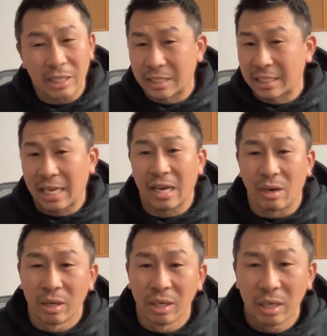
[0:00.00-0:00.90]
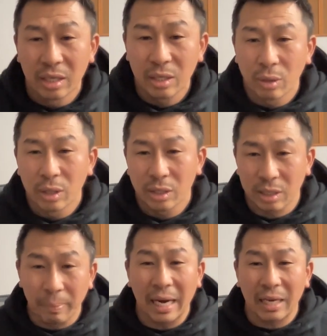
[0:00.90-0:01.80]
you could tell
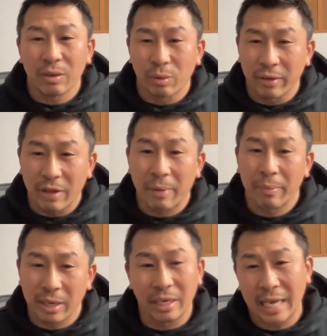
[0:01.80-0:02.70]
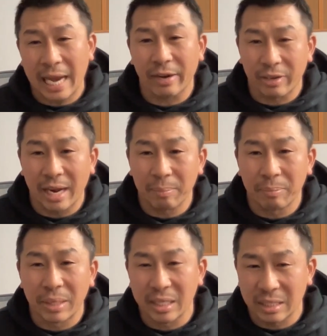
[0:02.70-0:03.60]
somebody if they're in a gang or not
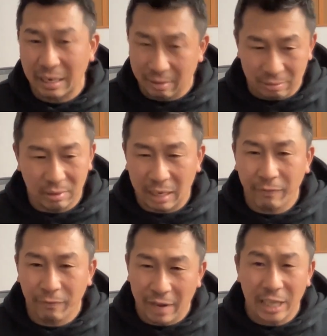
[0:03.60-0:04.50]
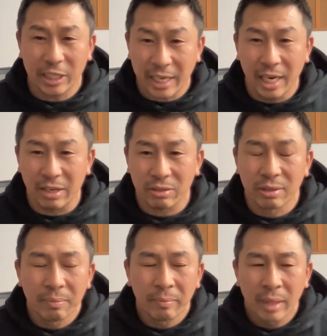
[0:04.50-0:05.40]
because they flash their colors.
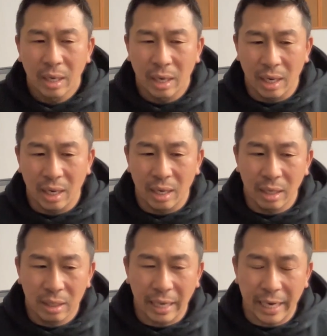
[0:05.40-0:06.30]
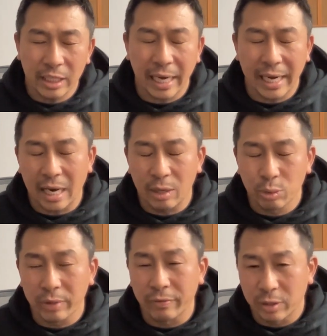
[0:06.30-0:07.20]
The Asian gang I
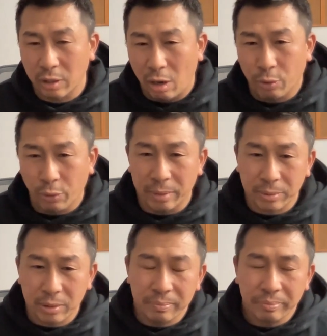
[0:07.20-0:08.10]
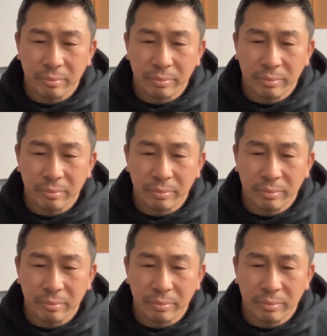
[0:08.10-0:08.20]
was with was all Crips,